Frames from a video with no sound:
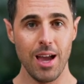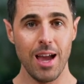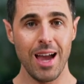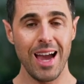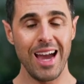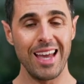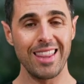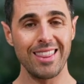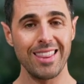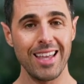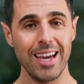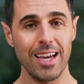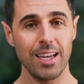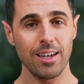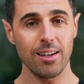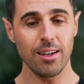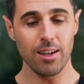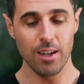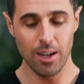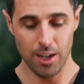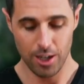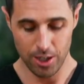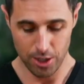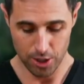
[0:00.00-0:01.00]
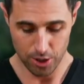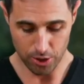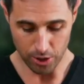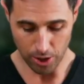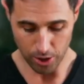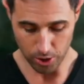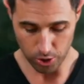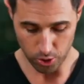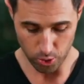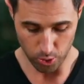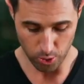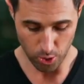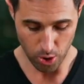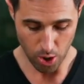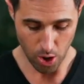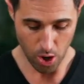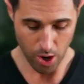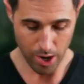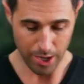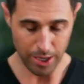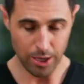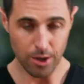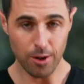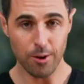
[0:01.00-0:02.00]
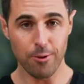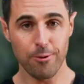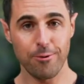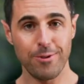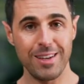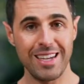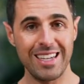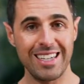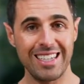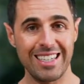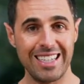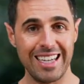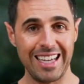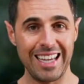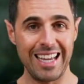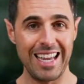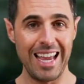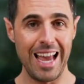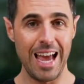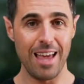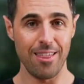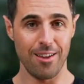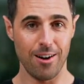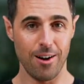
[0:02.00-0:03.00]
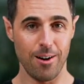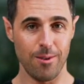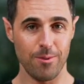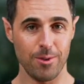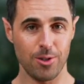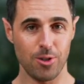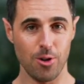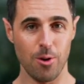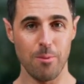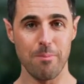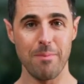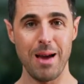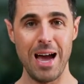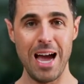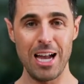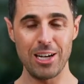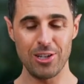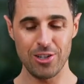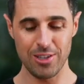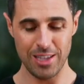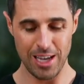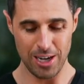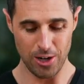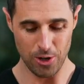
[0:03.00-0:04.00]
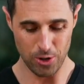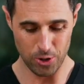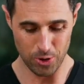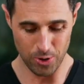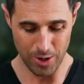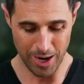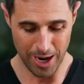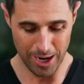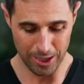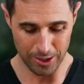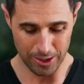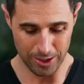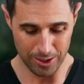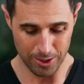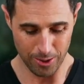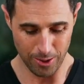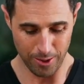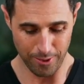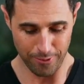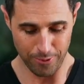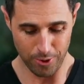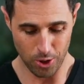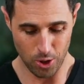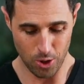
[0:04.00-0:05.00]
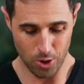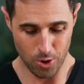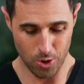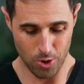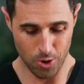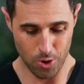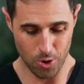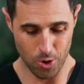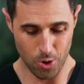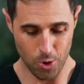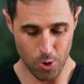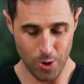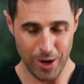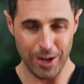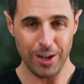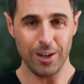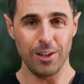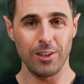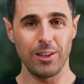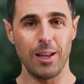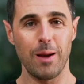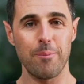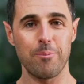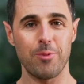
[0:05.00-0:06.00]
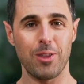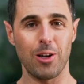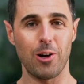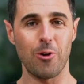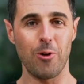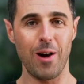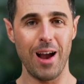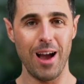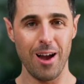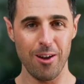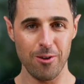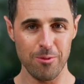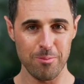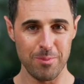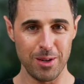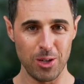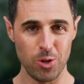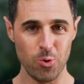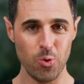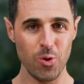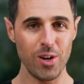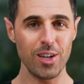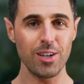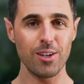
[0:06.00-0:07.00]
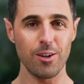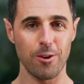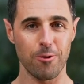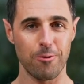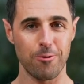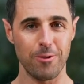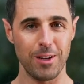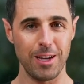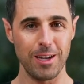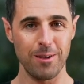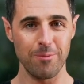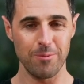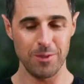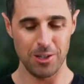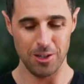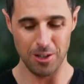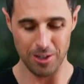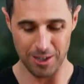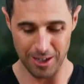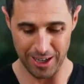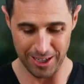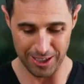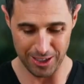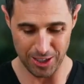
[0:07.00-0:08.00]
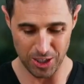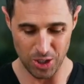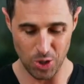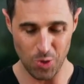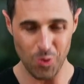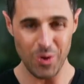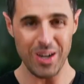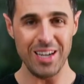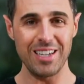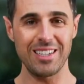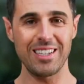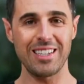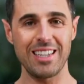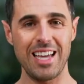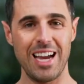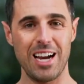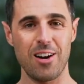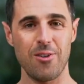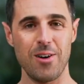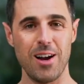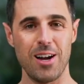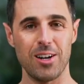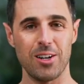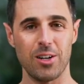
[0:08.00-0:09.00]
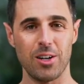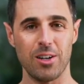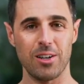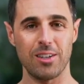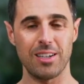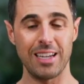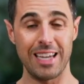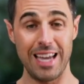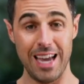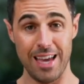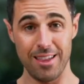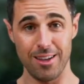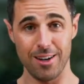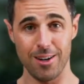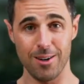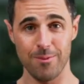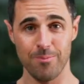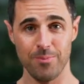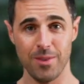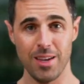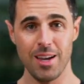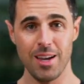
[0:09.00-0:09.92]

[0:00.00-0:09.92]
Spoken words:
and then start drawing your feet together. So imagine that you're trying to sort of crinkle up the ground between your feet. You're like squeezing that ground together.